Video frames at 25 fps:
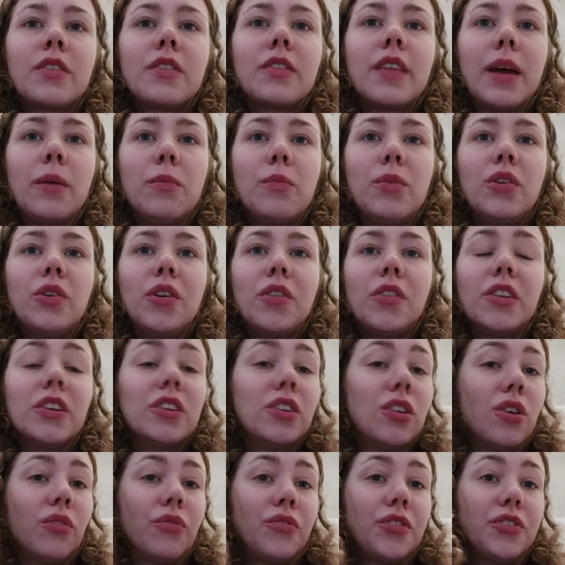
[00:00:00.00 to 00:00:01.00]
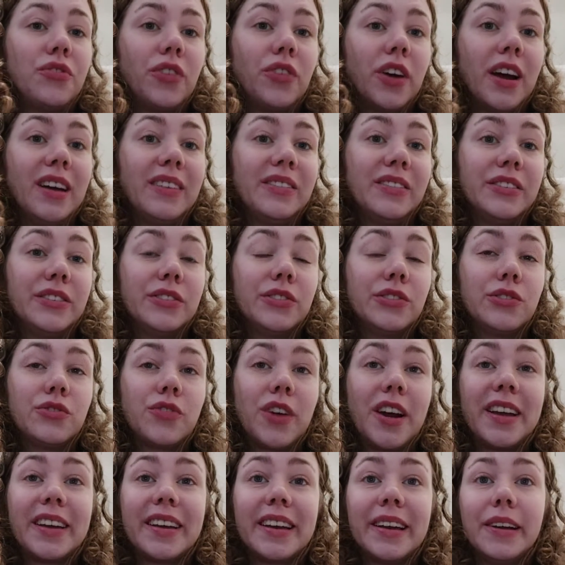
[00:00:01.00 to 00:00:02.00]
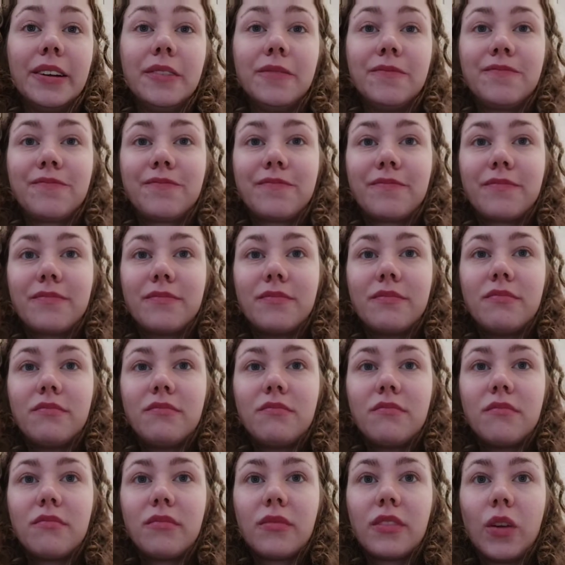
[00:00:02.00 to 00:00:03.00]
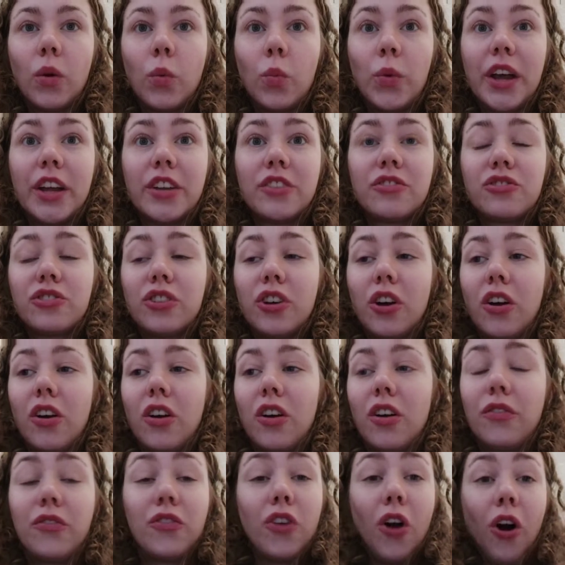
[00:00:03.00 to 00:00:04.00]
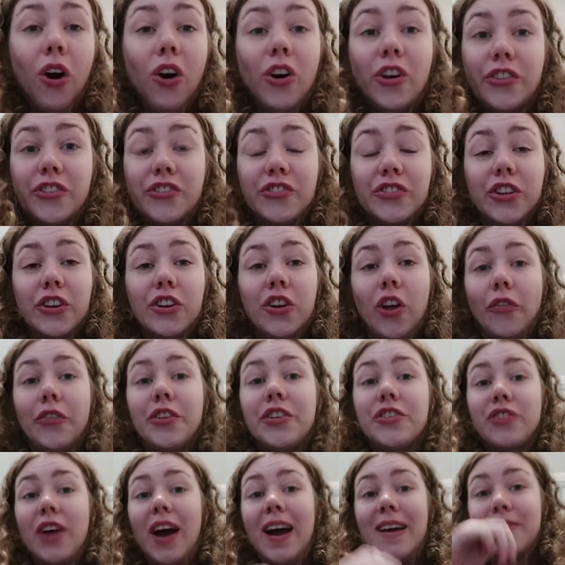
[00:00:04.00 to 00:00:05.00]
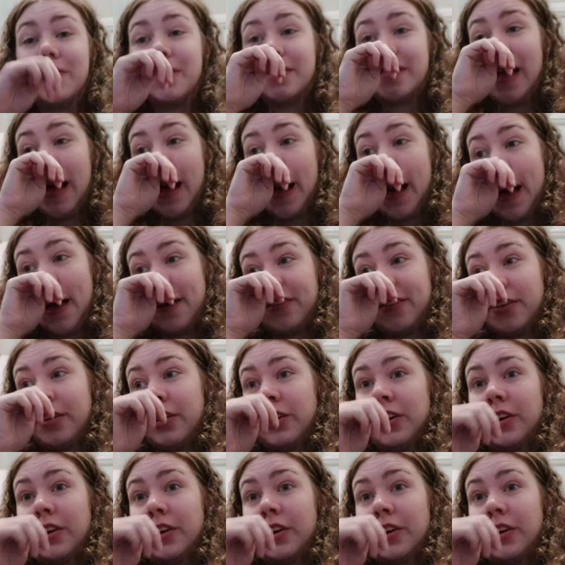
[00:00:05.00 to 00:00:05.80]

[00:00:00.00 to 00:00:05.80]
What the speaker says: Then we got the lorry drivers striking, which of course the lorry drivers are